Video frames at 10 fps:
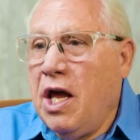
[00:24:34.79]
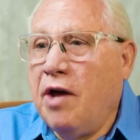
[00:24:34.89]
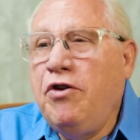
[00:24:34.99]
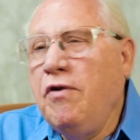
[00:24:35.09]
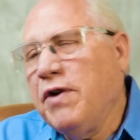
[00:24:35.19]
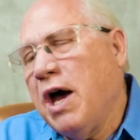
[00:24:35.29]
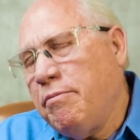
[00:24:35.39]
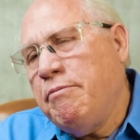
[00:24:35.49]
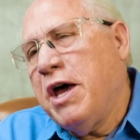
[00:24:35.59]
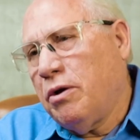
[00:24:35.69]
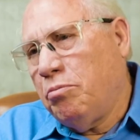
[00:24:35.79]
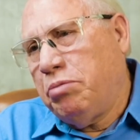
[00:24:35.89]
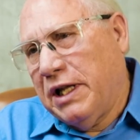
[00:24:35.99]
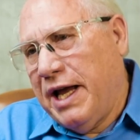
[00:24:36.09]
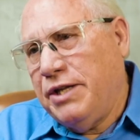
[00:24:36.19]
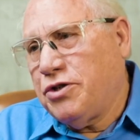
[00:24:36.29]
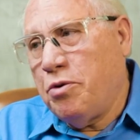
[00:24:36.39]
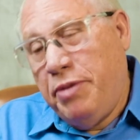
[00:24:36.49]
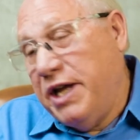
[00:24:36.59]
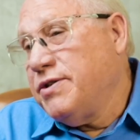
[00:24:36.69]
If you've got metal plates or
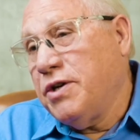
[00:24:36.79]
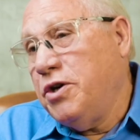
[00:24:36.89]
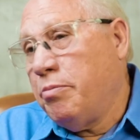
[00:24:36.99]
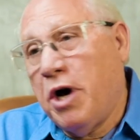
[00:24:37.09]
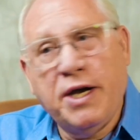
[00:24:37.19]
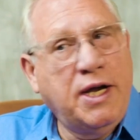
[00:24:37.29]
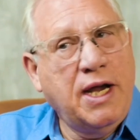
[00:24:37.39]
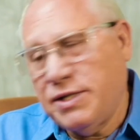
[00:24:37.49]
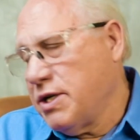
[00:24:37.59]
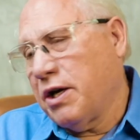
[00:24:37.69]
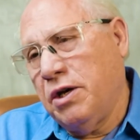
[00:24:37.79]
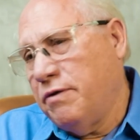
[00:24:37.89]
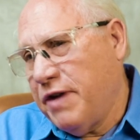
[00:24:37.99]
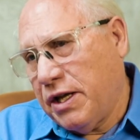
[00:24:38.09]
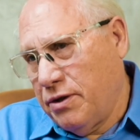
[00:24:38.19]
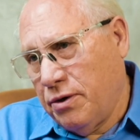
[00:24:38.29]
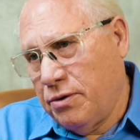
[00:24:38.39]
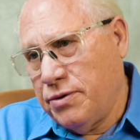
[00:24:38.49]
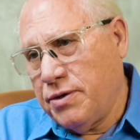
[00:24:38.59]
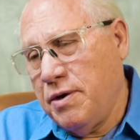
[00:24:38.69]
pins in your body, it's not going to affect
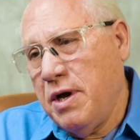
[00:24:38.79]
those.